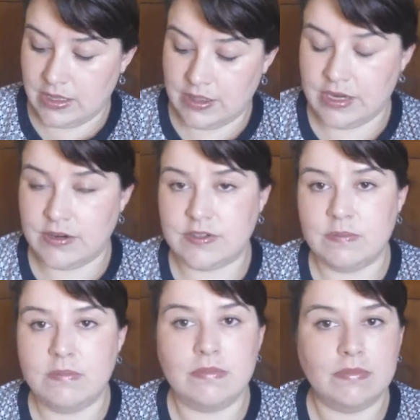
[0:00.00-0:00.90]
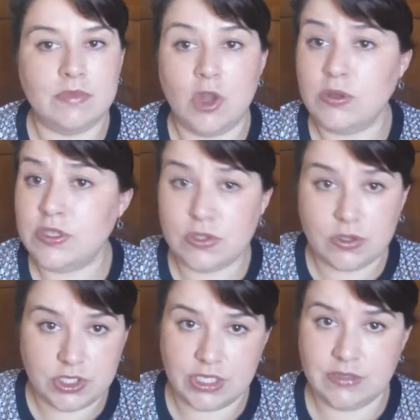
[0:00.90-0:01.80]
pretty darn good.
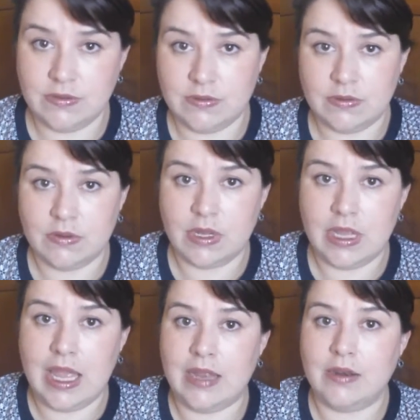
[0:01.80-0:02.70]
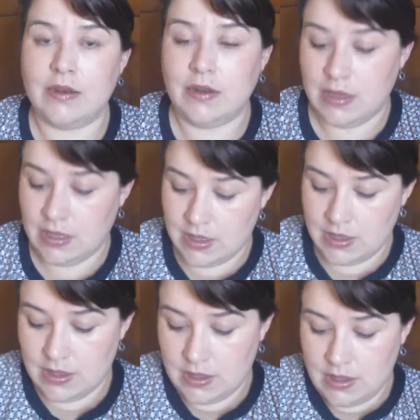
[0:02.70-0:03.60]
There's no distortion,
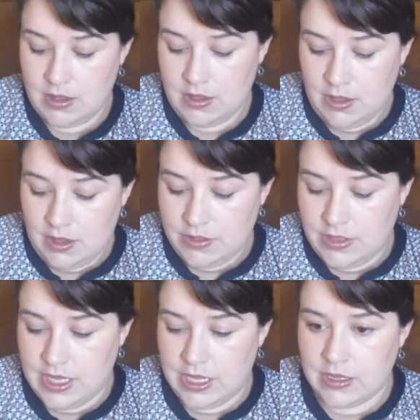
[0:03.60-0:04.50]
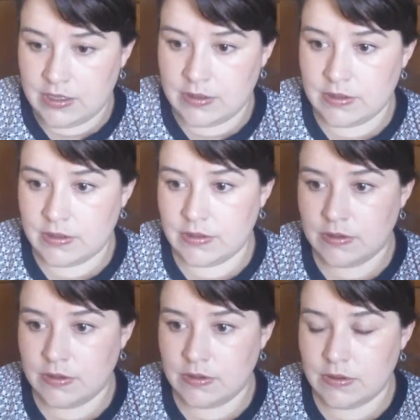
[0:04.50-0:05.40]
and
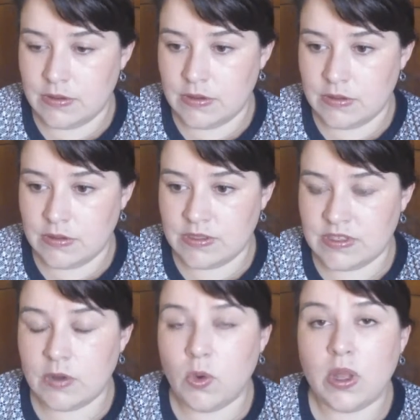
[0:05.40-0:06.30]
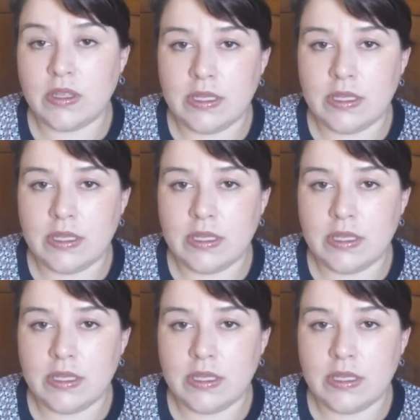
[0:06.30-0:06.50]
the